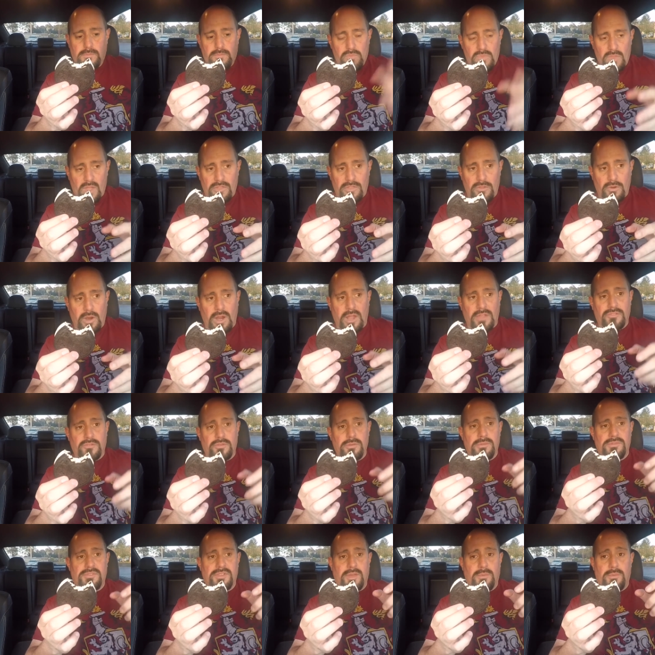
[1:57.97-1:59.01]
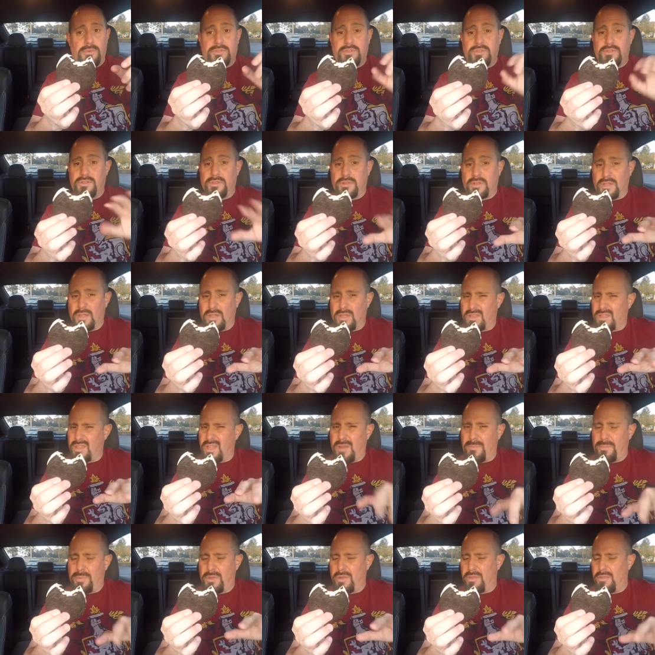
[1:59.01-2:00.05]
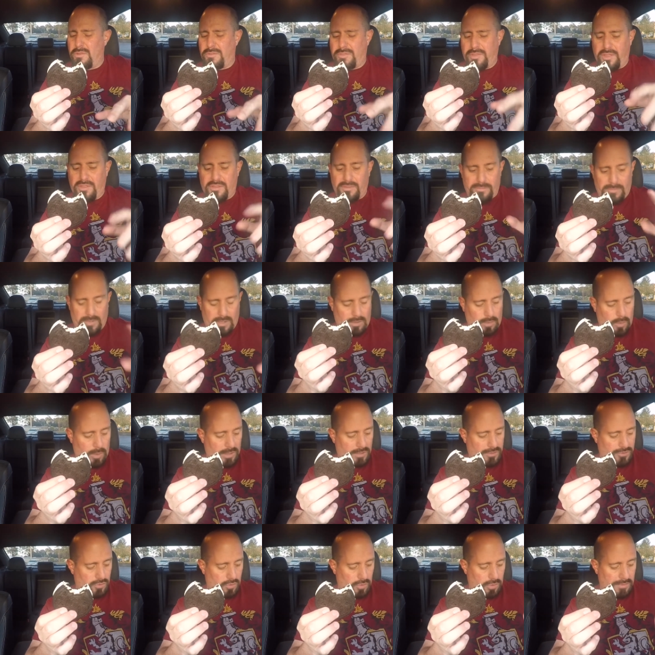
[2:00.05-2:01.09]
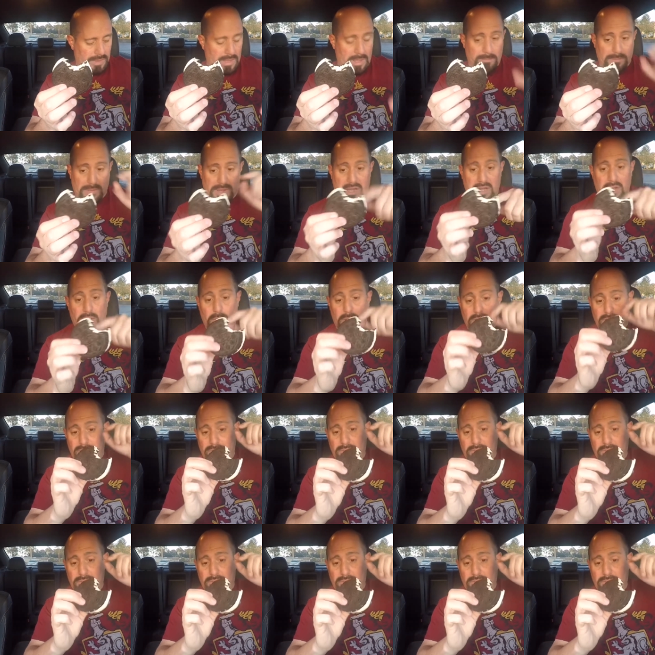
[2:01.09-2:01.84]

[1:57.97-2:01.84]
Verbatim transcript: and their ice cream sandwiches and a couple other things. I'm not quite sure on that. But anyway,